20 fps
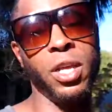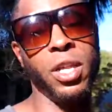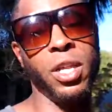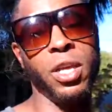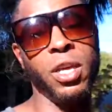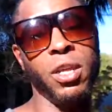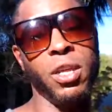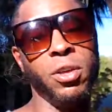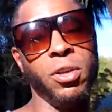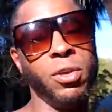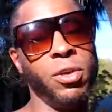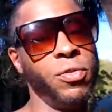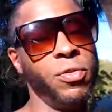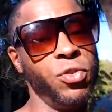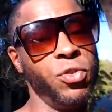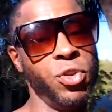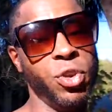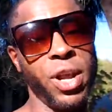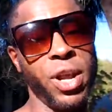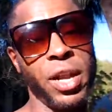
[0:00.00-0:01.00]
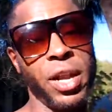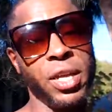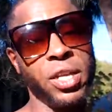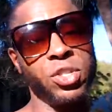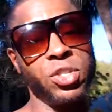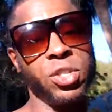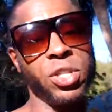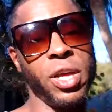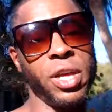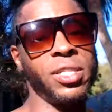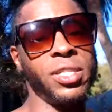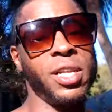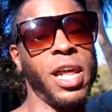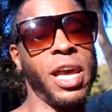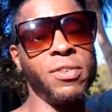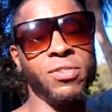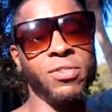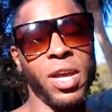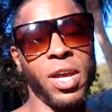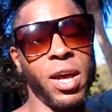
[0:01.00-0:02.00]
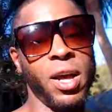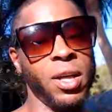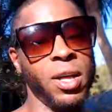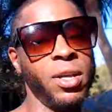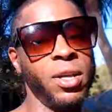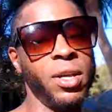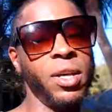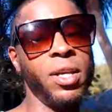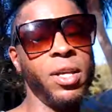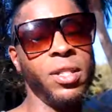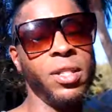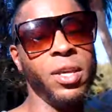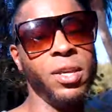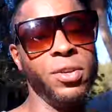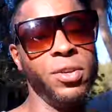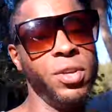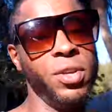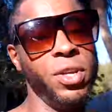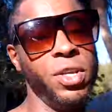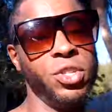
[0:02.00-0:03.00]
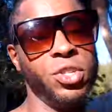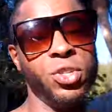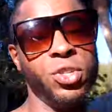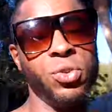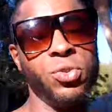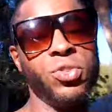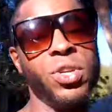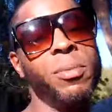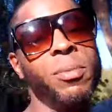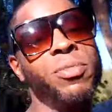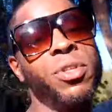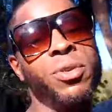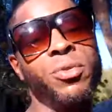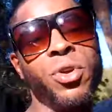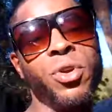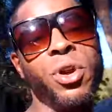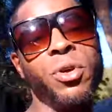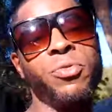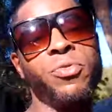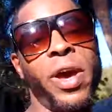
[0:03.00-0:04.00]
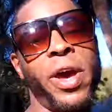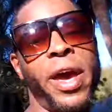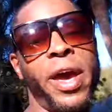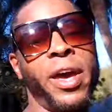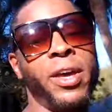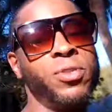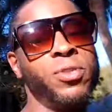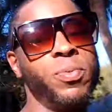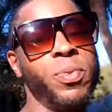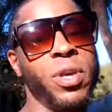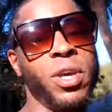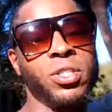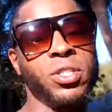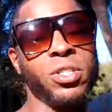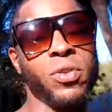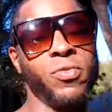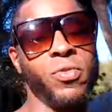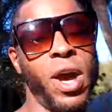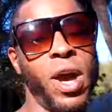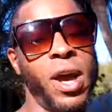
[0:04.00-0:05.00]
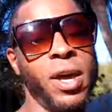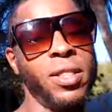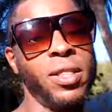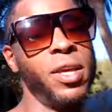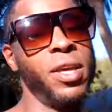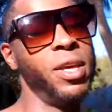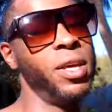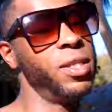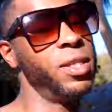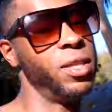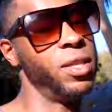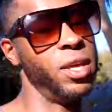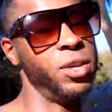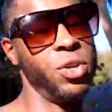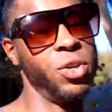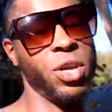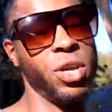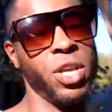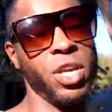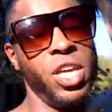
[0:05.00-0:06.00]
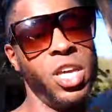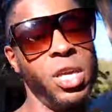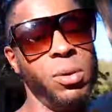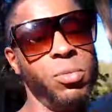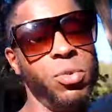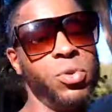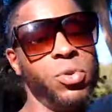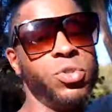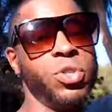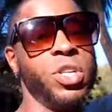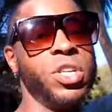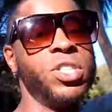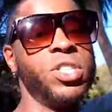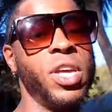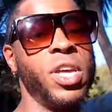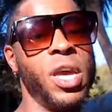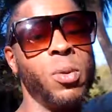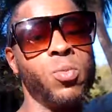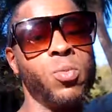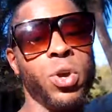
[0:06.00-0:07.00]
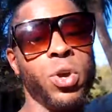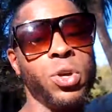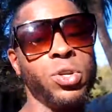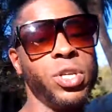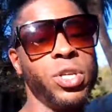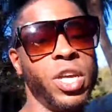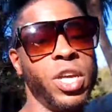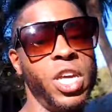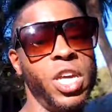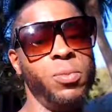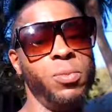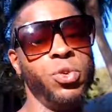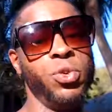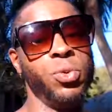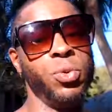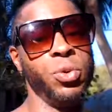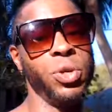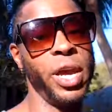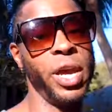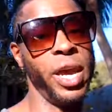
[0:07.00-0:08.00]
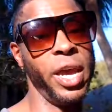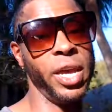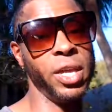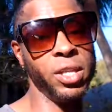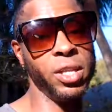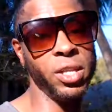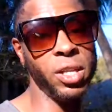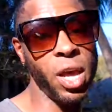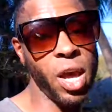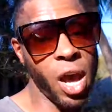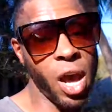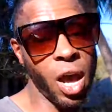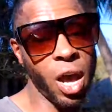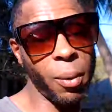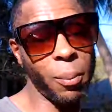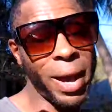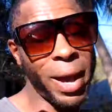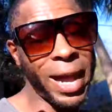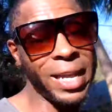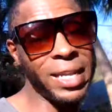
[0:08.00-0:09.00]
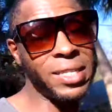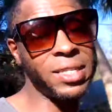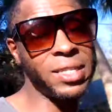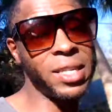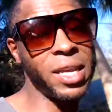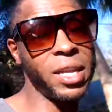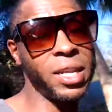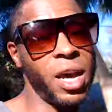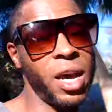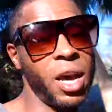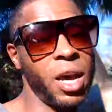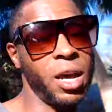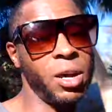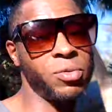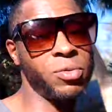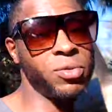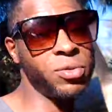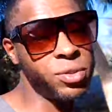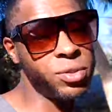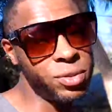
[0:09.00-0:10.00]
And if you're not into that lifestyle, then you need to do something real fast, because if not, then you're going to keep using the same words that keep you in a mindset of